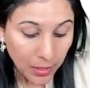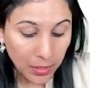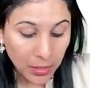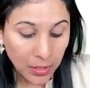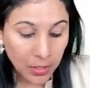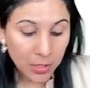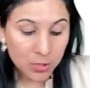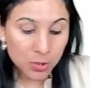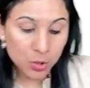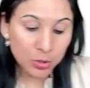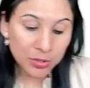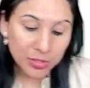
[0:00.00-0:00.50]

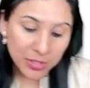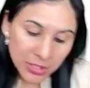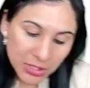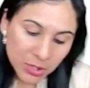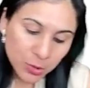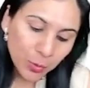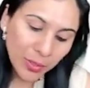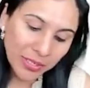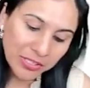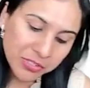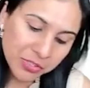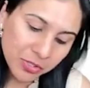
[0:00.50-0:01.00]
Uh, so this
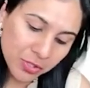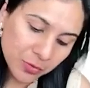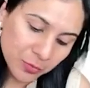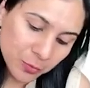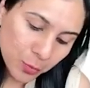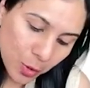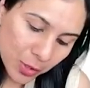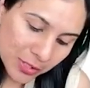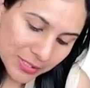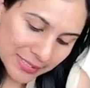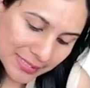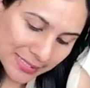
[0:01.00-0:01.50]
question
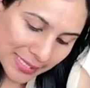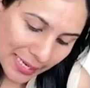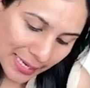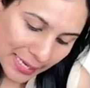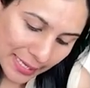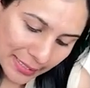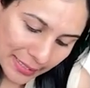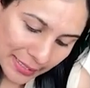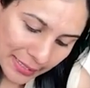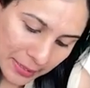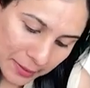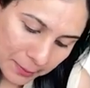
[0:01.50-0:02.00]
was
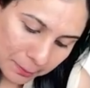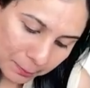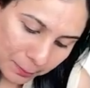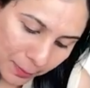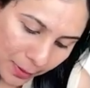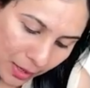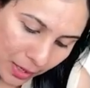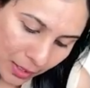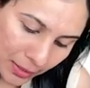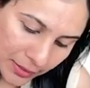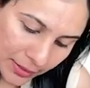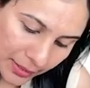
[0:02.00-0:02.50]
there in
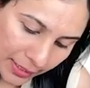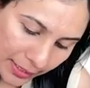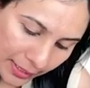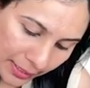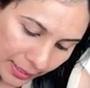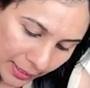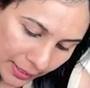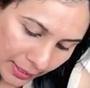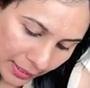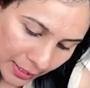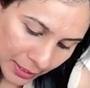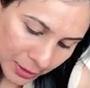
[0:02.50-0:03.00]
part
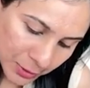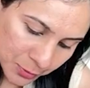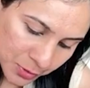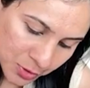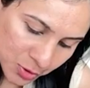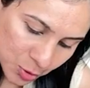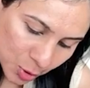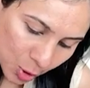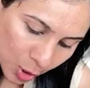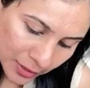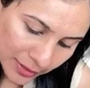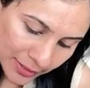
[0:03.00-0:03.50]
A. It was
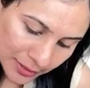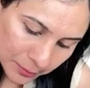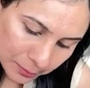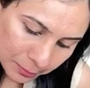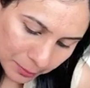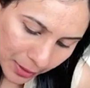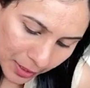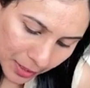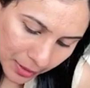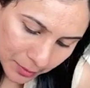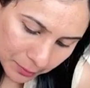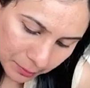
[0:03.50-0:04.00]
not in
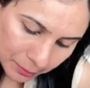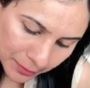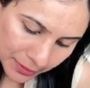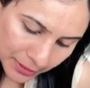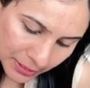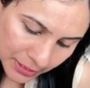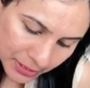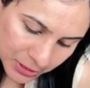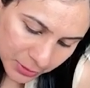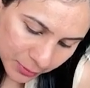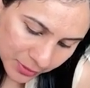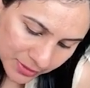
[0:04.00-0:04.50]
part
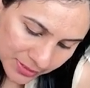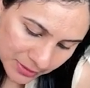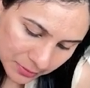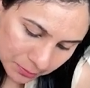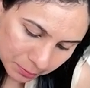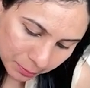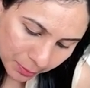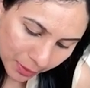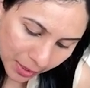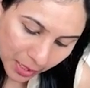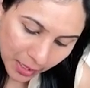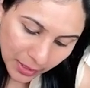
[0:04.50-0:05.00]
B. It was in
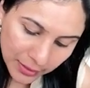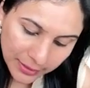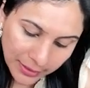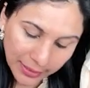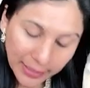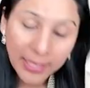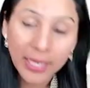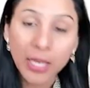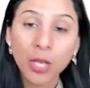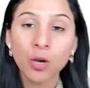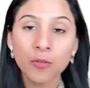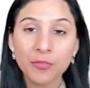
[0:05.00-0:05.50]
part
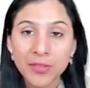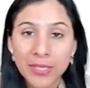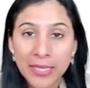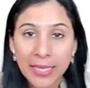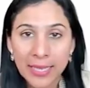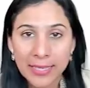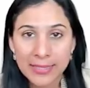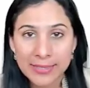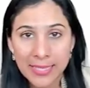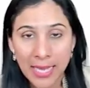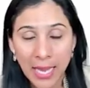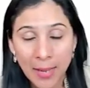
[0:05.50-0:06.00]
A of
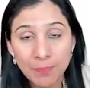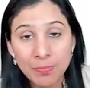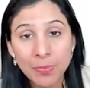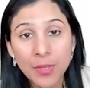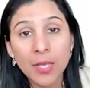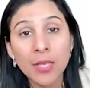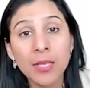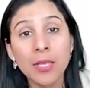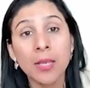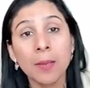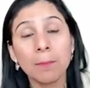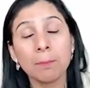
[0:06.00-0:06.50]
the exam.
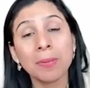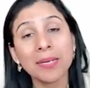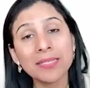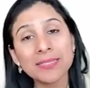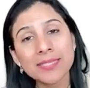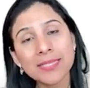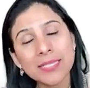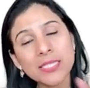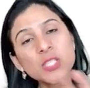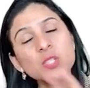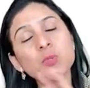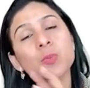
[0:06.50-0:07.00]

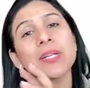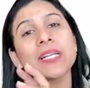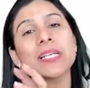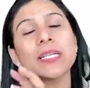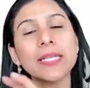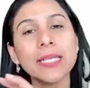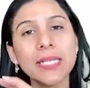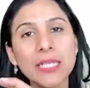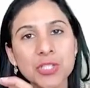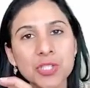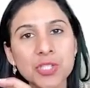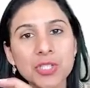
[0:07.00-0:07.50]
But since we
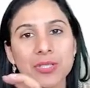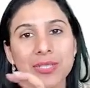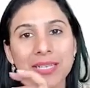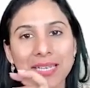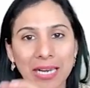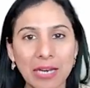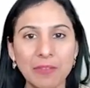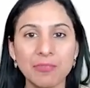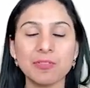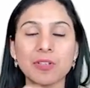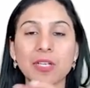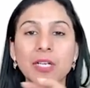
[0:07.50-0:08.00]
teach
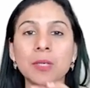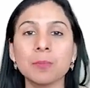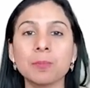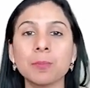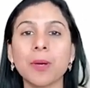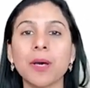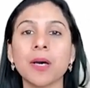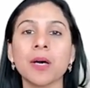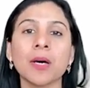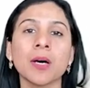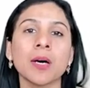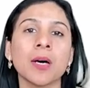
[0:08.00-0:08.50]
cleft
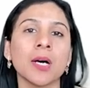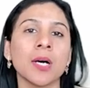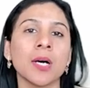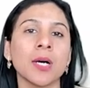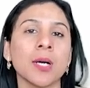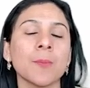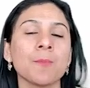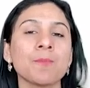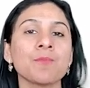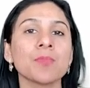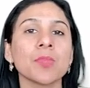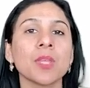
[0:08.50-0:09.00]
lip
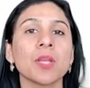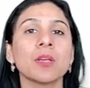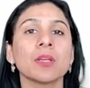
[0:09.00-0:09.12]
uh,